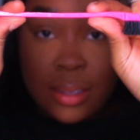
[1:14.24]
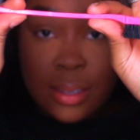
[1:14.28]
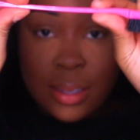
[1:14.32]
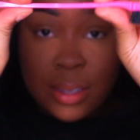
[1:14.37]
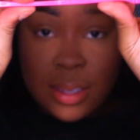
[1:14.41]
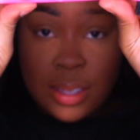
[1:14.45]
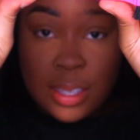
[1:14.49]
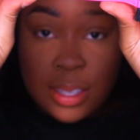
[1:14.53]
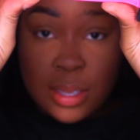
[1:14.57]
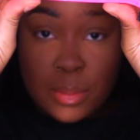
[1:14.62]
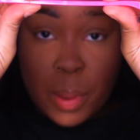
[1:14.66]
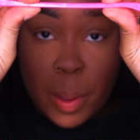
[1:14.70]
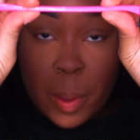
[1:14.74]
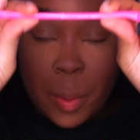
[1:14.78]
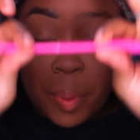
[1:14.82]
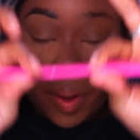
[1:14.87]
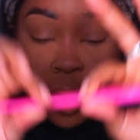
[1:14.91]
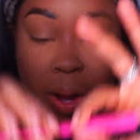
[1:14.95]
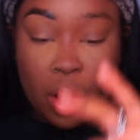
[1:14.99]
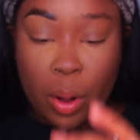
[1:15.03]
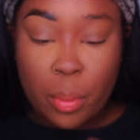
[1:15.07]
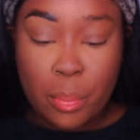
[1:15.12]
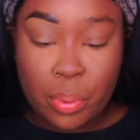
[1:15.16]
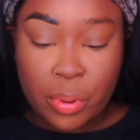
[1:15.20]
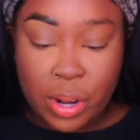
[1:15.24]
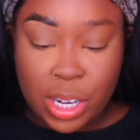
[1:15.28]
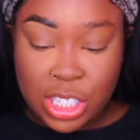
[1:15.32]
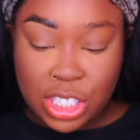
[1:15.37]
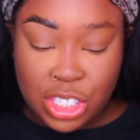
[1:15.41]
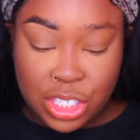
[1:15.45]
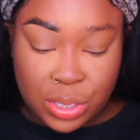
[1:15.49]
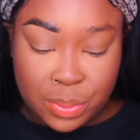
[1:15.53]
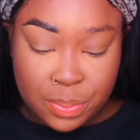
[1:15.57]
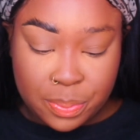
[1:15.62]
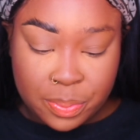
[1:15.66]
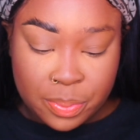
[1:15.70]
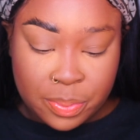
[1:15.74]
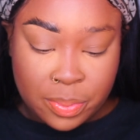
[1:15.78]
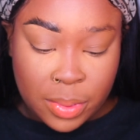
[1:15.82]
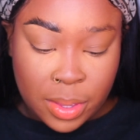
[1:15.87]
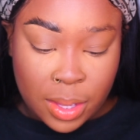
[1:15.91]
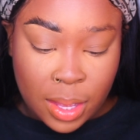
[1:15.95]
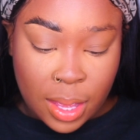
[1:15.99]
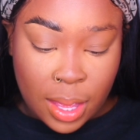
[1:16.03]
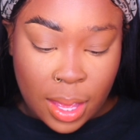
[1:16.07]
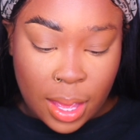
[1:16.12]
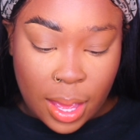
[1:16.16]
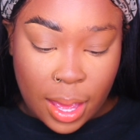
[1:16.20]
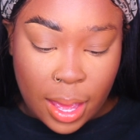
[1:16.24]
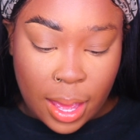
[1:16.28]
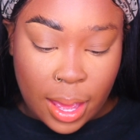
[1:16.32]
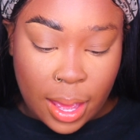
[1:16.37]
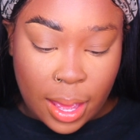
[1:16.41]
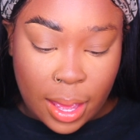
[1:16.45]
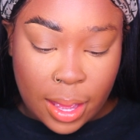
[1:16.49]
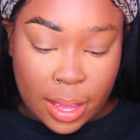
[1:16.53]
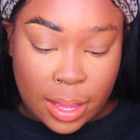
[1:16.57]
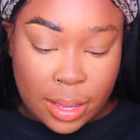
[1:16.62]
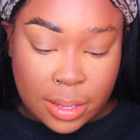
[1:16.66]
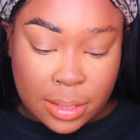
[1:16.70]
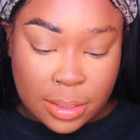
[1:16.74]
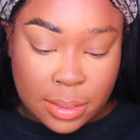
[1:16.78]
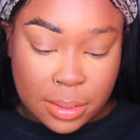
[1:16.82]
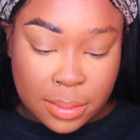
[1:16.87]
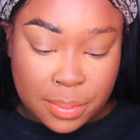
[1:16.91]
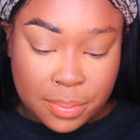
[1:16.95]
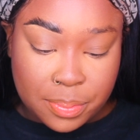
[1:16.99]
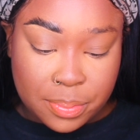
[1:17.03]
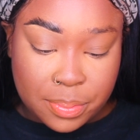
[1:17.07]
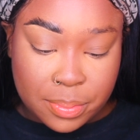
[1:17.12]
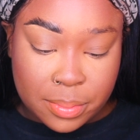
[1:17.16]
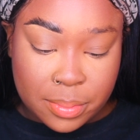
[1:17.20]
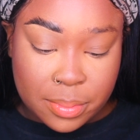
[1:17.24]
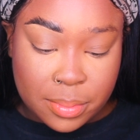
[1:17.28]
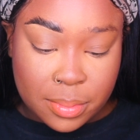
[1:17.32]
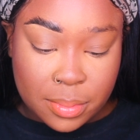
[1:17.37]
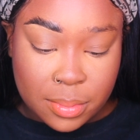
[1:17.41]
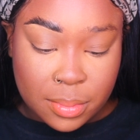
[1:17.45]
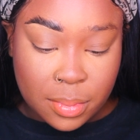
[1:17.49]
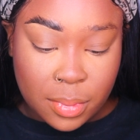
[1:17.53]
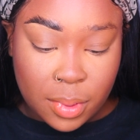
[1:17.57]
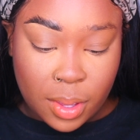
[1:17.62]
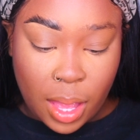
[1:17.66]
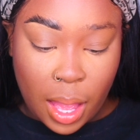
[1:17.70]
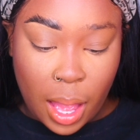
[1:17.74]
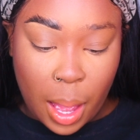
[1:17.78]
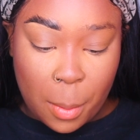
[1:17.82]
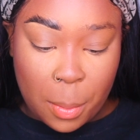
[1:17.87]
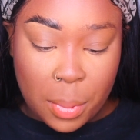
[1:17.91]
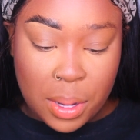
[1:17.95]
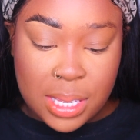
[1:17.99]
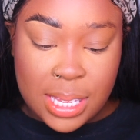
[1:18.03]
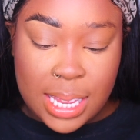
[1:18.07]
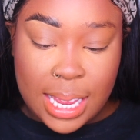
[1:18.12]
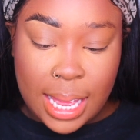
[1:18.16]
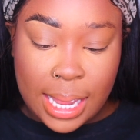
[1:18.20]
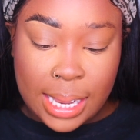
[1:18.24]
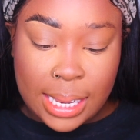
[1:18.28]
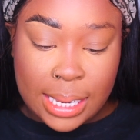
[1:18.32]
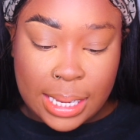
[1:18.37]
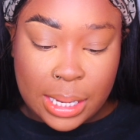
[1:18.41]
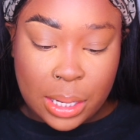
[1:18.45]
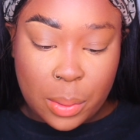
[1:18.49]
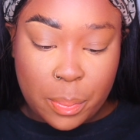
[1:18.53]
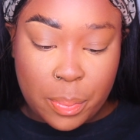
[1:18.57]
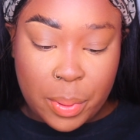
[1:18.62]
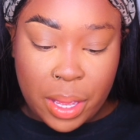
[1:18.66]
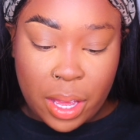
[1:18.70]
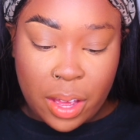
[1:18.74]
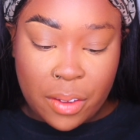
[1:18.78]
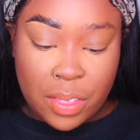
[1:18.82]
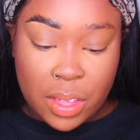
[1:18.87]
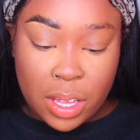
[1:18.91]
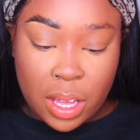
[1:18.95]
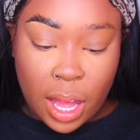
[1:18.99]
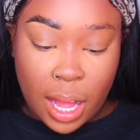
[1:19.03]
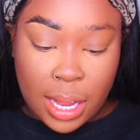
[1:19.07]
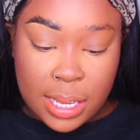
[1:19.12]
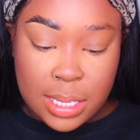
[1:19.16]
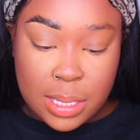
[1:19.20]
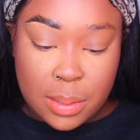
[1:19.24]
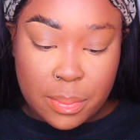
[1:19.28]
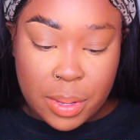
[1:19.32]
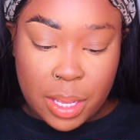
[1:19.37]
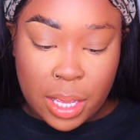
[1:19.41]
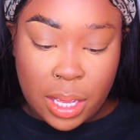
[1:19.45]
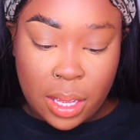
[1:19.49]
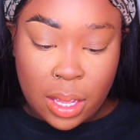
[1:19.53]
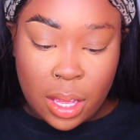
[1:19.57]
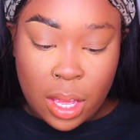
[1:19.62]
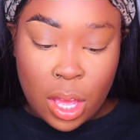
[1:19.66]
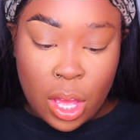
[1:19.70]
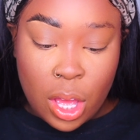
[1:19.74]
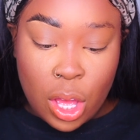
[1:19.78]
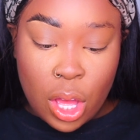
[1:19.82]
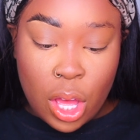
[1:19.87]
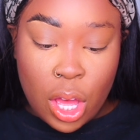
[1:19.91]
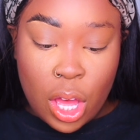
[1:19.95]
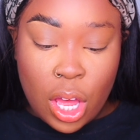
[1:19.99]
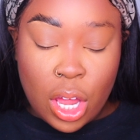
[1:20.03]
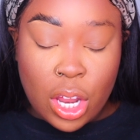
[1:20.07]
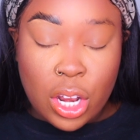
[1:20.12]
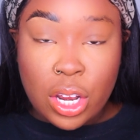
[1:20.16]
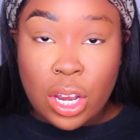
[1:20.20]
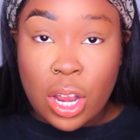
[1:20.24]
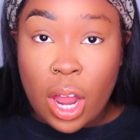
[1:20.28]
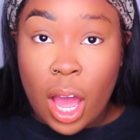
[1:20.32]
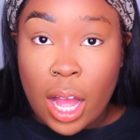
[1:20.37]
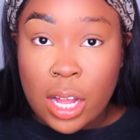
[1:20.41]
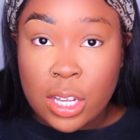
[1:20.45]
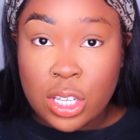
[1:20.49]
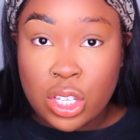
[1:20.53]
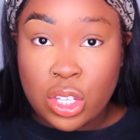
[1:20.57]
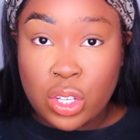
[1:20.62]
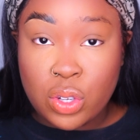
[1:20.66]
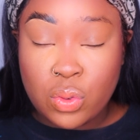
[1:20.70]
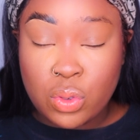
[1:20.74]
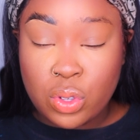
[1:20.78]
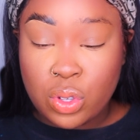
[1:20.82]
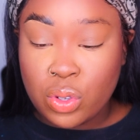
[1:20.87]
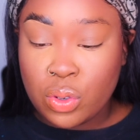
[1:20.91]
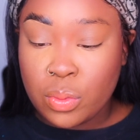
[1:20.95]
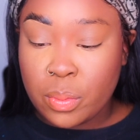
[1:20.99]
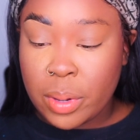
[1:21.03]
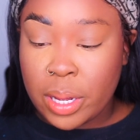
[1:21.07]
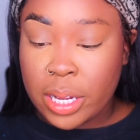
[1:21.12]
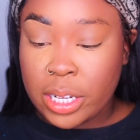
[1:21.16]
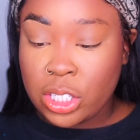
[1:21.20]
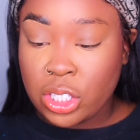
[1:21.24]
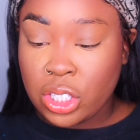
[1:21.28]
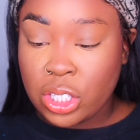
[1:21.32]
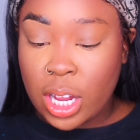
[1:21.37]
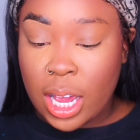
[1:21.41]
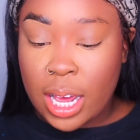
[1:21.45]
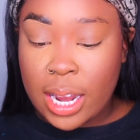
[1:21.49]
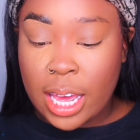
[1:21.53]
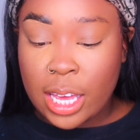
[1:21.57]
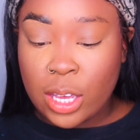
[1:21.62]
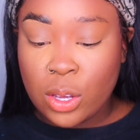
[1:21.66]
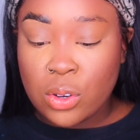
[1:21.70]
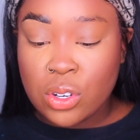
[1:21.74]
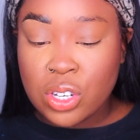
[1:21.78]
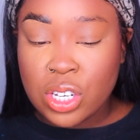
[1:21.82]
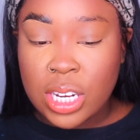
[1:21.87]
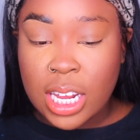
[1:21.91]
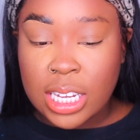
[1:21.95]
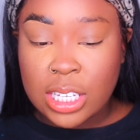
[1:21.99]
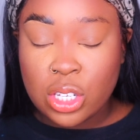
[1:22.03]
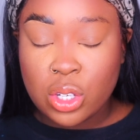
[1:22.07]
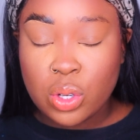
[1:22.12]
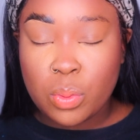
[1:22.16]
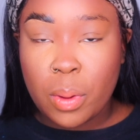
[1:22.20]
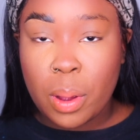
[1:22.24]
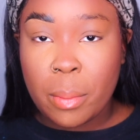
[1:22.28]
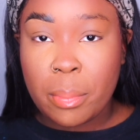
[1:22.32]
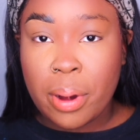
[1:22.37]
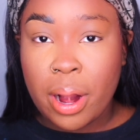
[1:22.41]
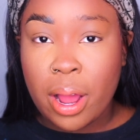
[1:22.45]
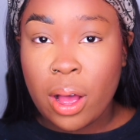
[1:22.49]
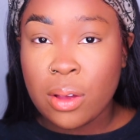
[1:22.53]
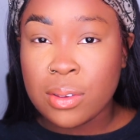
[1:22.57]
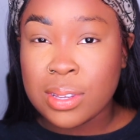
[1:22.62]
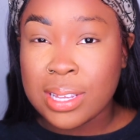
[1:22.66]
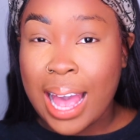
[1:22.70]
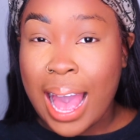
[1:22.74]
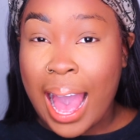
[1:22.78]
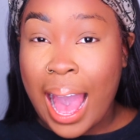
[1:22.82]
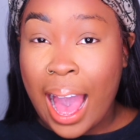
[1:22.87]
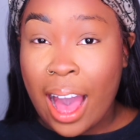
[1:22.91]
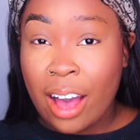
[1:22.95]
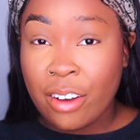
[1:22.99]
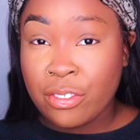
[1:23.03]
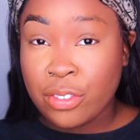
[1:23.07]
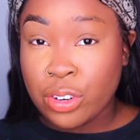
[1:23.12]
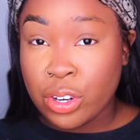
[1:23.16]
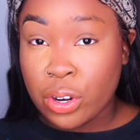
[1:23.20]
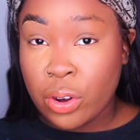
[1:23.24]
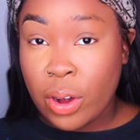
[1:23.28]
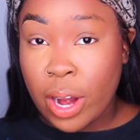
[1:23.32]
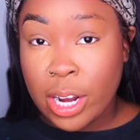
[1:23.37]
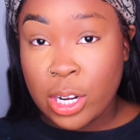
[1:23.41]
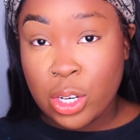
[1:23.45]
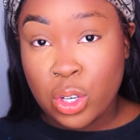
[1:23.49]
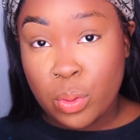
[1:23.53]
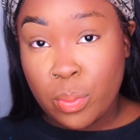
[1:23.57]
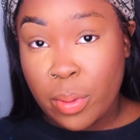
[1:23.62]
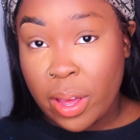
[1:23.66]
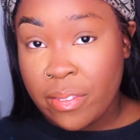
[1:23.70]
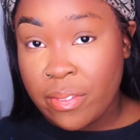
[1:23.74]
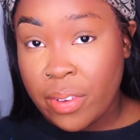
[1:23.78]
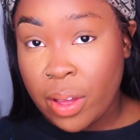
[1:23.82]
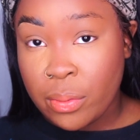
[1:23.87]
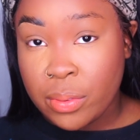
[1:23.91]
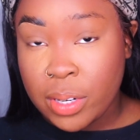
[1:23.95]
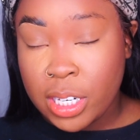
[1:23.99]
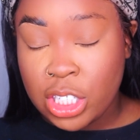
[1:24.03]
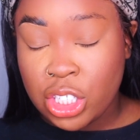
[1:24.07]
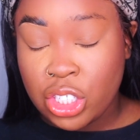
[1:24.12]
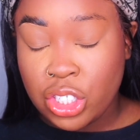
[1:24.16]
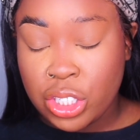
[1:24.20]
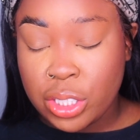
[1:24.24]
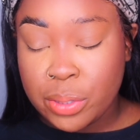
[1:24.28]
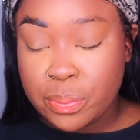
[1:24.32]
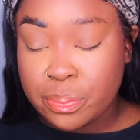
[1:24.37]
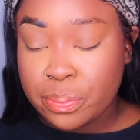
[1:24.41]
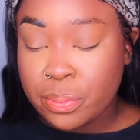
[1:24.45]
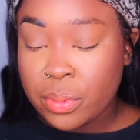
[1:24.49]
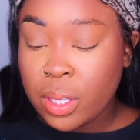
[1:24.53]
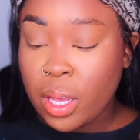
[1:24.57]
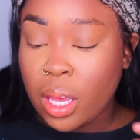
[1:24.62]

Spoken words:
This is my baby hair brush, and I'm going to take a little bit of the GOT2B, not too much, and I usually like to do my brows after I do my foundation.